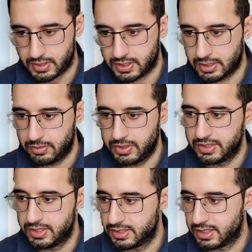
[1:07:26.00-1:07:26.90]

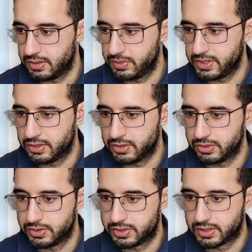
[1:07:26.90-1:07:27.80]
does it say
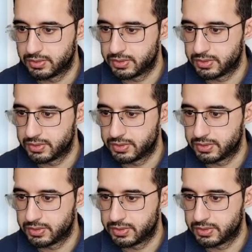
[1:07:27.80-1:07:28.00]
Windows? There